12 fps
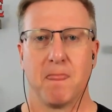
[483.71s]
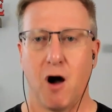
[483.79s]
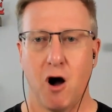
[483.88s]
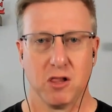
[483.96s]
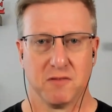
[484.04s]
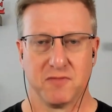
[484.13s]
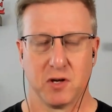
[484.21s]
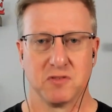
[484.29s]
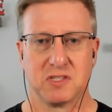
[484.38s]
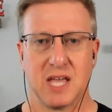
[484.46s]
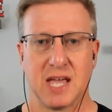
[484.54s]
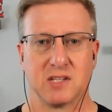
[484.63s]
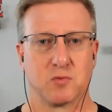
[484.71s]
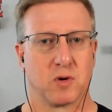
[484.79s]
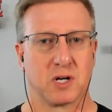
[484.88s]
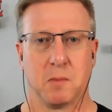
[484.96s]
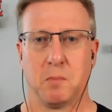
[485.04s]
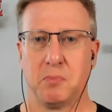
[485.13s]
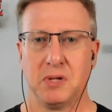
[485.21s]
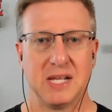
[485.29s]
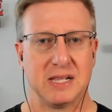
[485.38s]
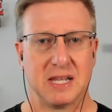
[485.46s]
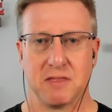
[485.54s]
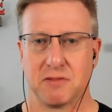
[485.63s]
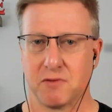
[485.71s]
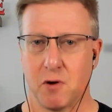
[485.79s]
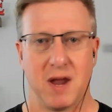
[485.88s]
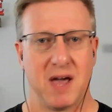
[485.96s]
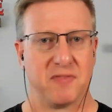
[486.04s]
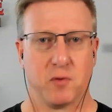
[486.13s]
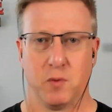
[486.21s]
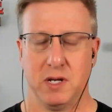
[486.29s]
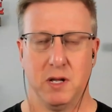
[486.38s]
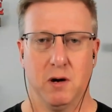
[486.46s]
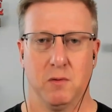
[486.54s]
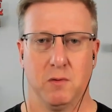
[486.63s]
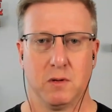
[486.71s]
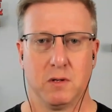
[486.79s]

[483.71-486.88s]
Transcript: All of those things were completely thrown out the window.